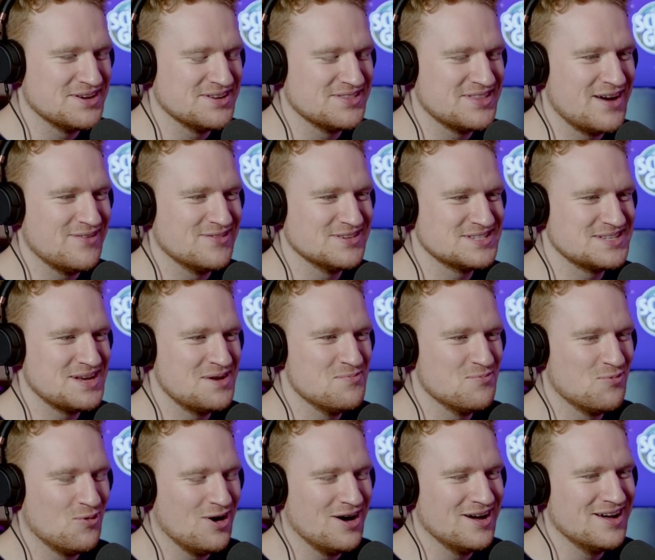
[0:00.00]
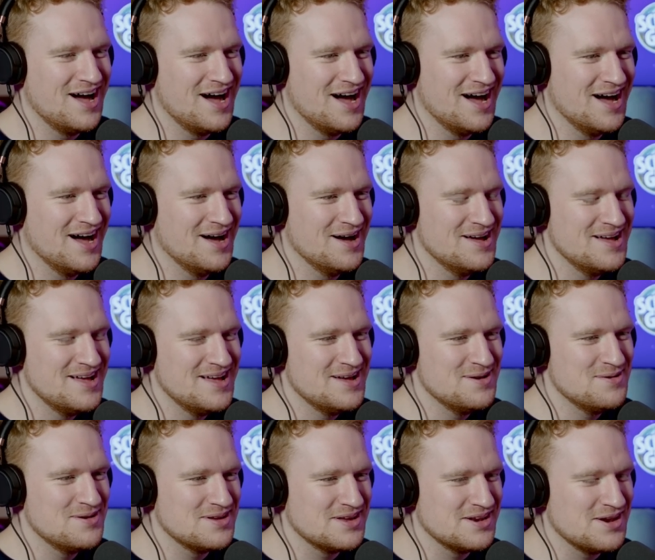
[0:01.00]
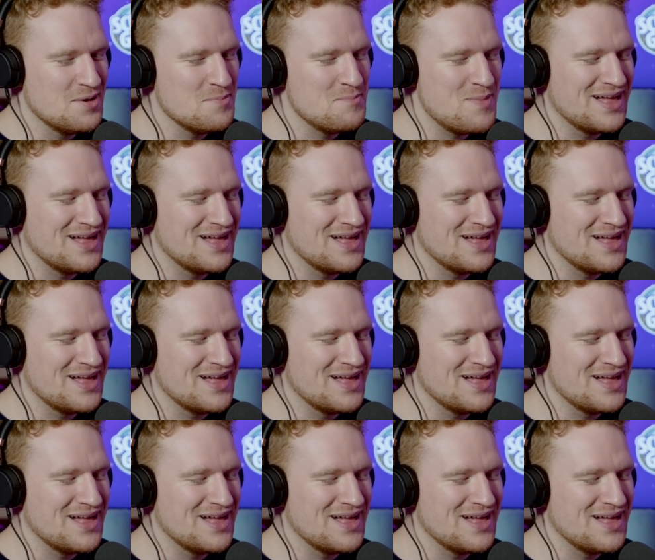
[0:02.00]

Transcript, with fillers: good, that was somewhat, uh, you know,